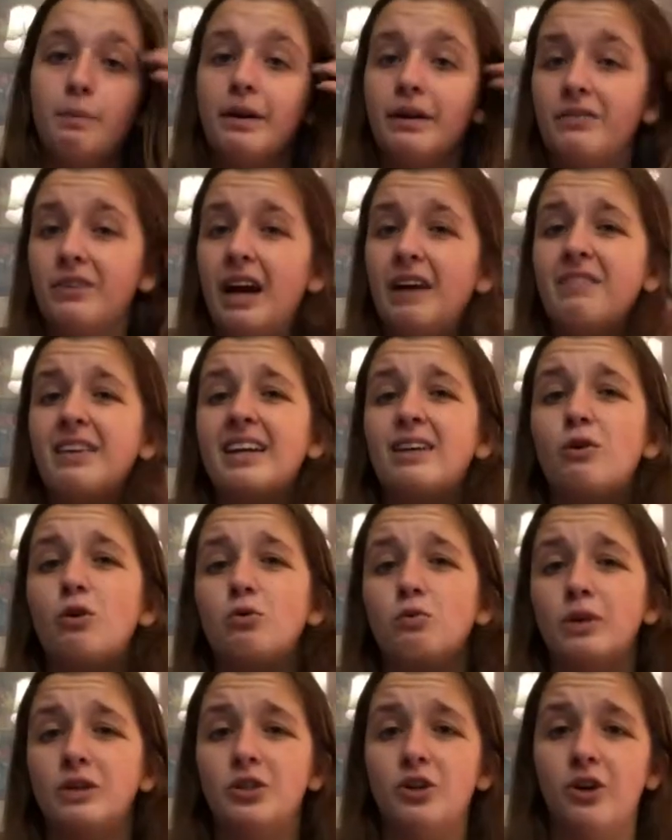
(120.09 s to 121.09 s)
but if you have like an
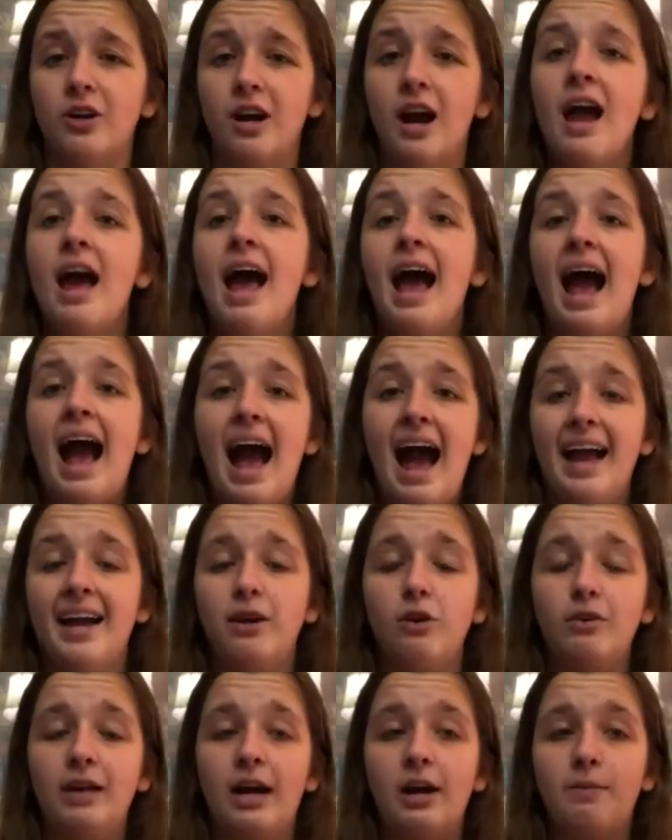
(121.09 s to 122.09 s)
old winter hat you
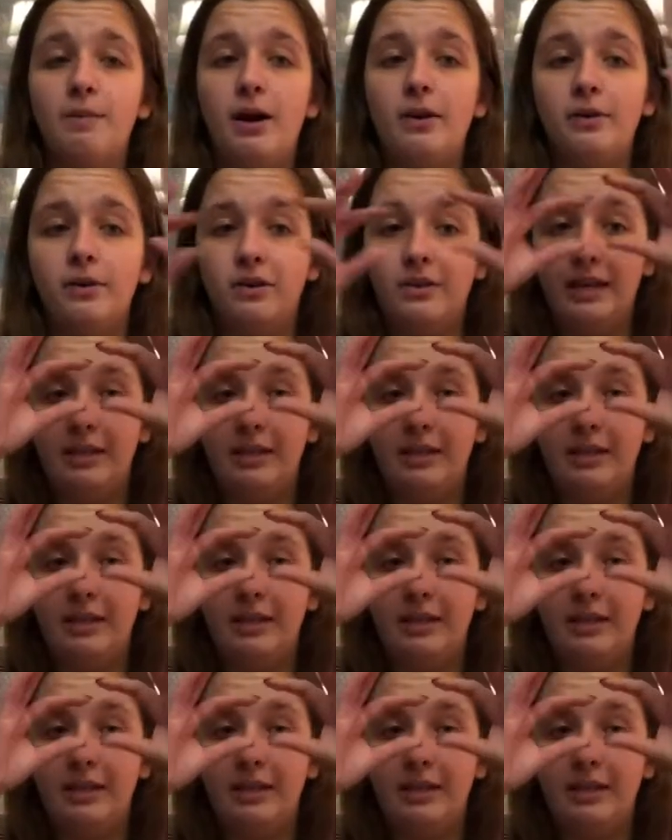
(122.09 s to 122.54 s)
don't care about, you could